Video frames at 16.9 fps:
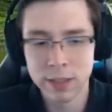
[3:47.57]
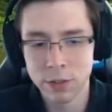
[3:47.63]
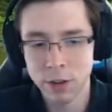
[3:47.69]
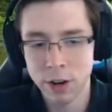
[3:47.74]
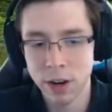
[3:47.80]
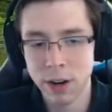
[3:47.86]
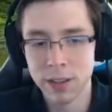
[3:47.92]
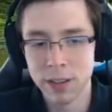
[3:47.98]
and
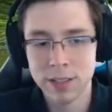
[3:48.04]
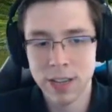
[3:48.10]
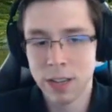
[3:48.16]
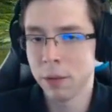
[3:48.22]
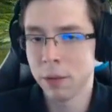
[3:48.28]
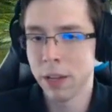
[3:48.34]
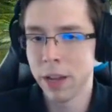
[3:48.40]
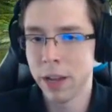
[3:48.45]
trying to
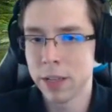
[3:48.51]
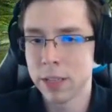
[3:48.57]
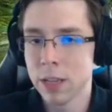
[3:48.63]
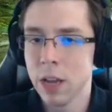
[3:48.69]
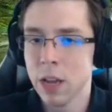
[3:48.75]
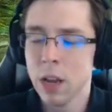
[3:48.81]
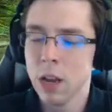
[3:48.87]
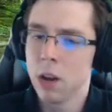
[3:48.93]
stabilize,
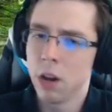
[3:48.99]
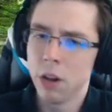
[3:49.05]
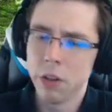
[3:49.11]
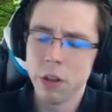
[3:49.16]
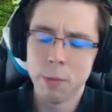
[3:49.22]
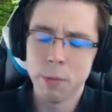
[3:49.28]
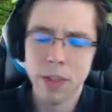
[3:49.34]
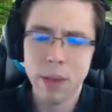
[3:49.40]

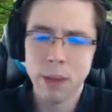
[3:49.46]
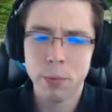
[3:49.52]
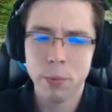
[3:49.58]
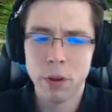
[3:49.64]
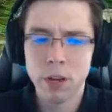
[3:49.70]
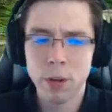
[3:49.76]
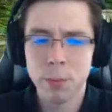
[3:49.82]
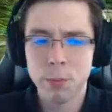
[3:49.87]
although by that
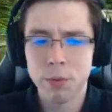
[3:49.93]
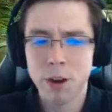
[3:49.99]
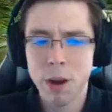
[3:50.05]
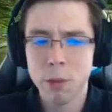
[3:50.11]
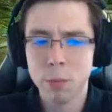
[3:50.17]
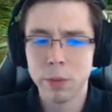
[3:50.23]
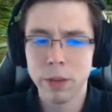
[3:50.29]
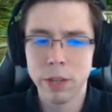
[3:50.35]
point you're
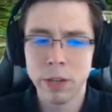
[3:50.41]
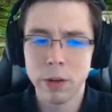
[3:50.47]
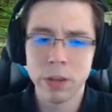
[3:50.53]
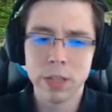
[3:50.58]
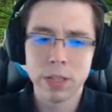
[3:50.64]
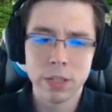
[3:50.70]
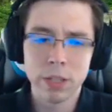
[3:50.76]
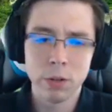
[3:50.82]
probably
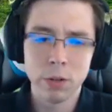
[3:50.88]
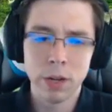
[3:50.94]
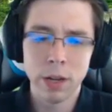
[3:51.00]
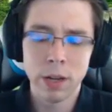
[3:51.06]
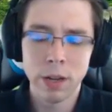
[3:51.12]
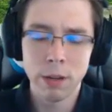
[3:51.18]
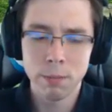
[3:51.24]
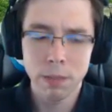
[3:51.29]
going
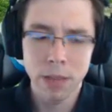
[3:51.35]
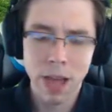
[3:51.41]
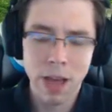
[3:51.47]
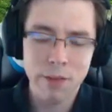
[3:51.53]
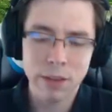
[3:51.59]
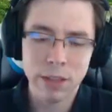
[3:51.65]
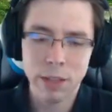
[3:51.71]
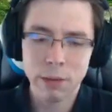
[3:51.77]
to be
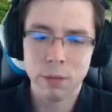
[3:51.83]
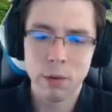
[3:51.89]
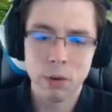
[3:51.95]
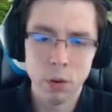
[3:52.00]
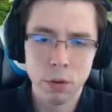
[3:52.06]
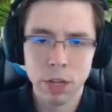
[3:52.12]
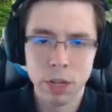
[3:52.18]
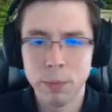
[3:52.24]
having them
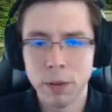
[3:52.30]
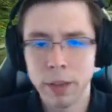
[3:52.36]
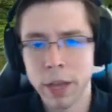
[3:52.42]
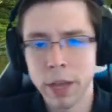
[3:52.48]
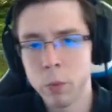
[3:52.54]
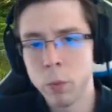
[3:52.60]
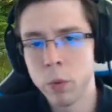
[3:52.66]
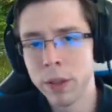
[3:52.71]
hold up in
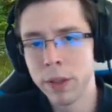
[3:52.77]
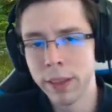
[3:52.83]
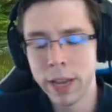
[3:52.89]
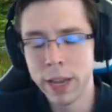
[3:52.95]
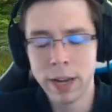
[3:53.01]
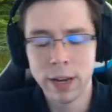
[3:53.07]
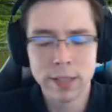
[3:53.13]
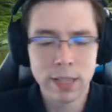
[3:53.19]
like one
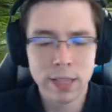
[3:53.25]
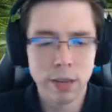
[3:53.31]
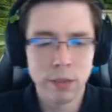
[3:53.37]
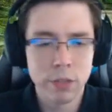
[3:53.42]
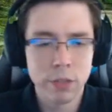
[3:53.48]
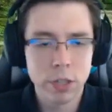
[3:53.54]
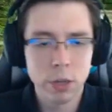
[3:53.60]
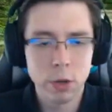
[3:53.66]
lane instead
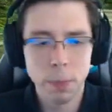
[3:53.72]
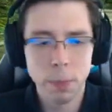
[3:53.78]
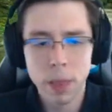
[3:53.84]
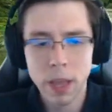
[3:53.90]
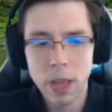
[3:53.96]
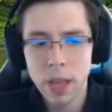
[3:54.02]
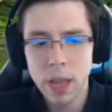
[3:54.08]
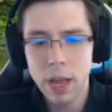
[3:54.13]
of two.
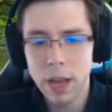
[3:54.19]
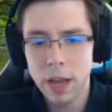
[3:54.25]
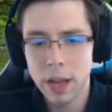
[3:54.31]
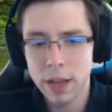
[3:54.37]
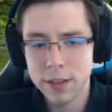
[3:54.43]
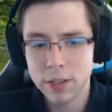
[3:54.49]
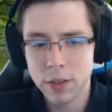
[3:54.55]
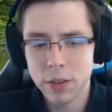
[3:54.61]

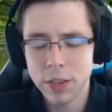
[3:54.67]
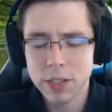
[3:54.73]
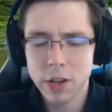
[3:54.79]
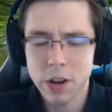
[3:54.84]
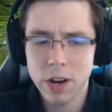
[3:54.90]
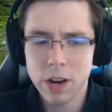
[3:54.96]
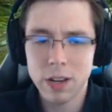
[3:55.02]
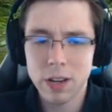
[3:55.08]
So this
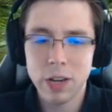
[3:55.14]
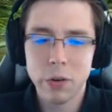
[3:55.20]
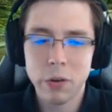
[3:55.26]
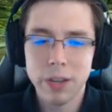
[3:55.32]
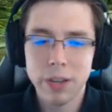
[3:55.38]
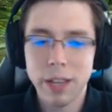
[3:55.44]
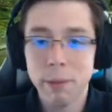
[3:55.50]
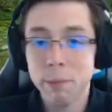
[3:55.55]
card, in
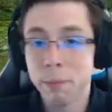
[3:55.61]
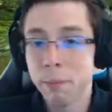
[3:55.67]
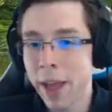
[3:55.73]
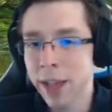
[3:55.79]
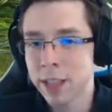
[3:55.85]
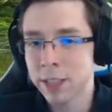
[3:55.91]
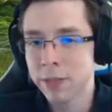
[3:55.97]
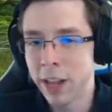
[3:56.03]
order to get
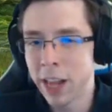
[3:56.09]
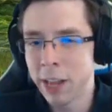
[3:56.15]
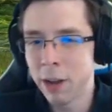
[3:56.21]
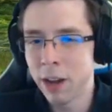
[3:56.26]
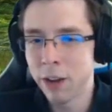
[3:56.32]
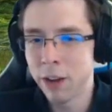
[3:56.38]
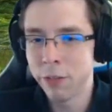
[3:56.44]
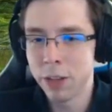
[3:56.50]
max
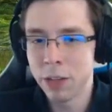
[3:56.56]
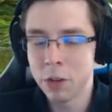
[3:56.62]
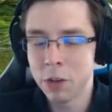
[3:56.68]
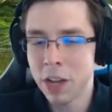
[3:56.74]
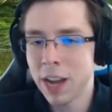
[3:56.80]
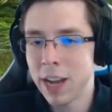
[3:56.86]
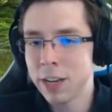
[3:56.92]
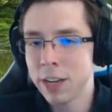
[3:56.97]
value out of it, you
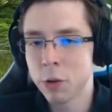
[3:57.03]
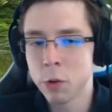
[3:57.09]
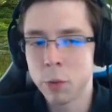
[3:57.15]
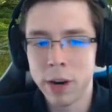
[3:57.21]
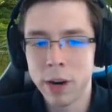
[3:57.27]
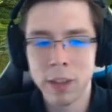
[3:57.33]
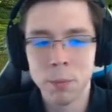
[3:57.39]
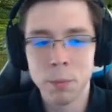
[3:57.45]
kind of
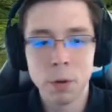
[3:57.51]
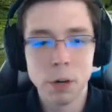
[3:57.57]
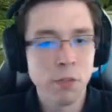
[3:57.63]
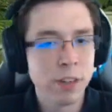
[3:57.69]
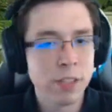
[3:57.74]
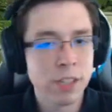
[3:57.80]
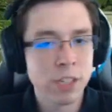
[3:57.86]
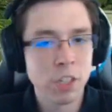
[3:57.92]
require the
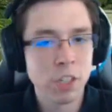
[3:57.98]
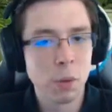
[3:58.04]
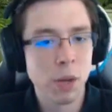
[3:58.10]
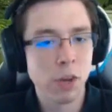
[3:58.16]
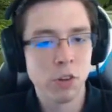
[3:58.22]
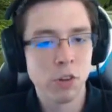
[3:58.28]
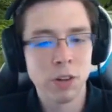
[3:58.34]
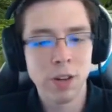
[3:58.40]
perfect
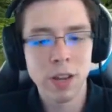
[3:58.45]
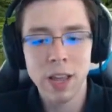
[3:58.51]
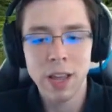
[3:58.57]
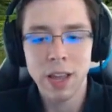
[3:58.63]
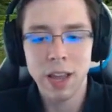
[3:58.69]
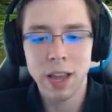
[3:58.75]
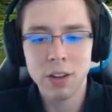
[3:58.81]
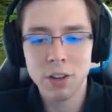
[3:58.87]
situation,
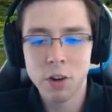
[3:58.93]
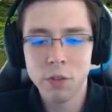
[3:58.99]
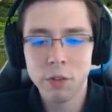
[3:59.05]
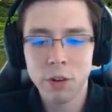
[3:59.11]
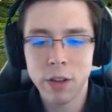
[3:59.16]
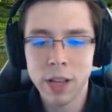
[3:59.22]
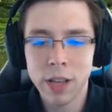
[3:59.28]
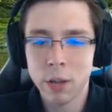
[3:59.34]
and
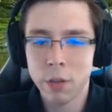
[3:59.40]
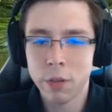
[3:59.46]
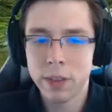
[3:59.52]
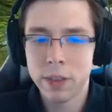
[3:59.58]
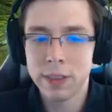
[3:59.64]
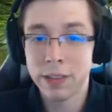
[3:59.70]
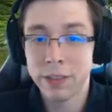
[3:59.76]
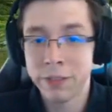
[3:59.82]
overall I don't
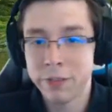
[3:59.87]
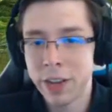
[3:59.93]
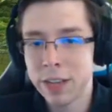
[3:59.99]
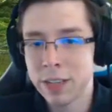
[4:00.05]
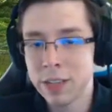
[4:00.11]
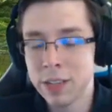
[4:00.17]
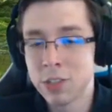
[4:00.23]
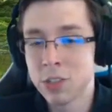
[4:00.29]
think the
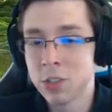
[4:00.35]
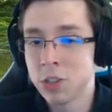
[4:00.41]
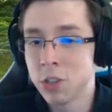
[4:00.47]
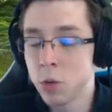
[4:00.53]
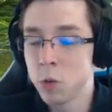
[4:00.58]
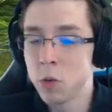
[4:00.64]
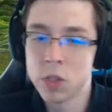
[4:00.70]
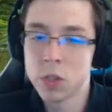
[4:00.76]
effect is
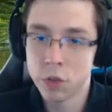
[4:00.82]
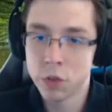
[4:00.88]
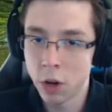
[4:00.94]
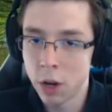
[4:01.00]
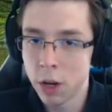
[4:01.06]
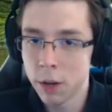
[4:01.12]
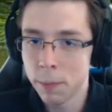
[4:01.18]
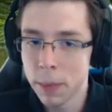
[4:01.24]
too
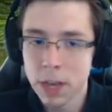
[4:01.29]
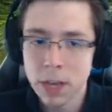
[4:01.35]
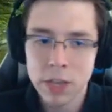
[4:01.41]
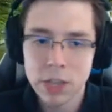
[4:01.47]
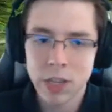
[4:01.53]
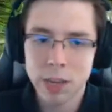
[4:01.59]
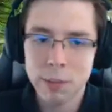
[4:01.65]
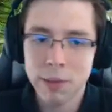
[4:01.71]
strong,
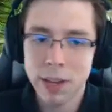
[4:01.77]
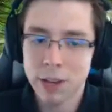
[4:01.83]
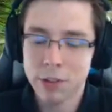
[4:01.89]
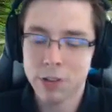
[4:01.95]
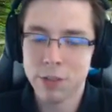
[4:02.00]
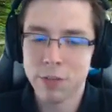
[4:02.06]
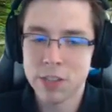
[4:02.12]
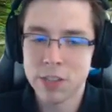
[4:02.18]
so I'm
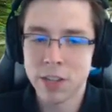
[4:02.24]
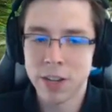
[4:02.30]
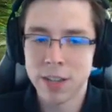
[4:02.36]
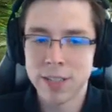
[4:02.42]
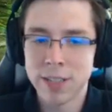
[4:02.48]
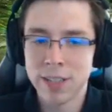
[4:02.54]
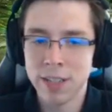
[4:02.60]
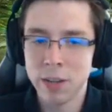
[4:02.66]
not sure if this is going
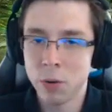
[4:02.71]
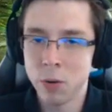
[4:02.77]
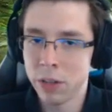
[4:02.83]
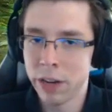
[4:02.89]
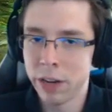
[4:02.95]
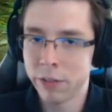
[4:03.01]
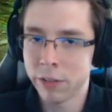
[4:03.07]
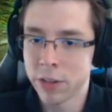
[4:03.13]
to see a whole
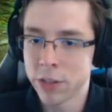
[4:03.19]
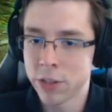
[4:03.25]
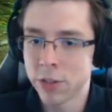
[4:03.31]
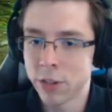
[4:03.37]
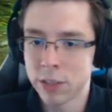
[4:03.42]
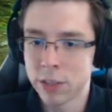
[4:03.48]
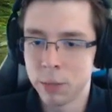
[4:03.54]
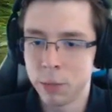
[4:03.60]
lot of
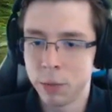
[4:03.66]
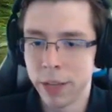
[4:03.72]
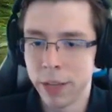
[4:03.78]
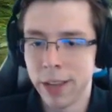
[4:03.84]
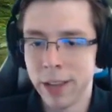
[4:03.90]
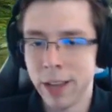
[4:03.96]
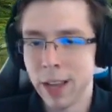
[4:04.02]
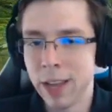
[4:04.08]
constructed
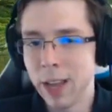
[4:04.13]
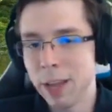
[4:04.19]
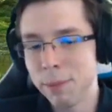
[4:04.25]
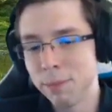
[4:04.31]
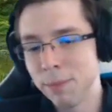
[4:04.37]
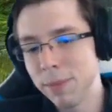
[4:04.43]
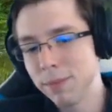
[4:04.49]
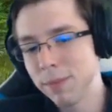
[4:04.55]
play.
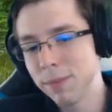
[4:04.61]
I'm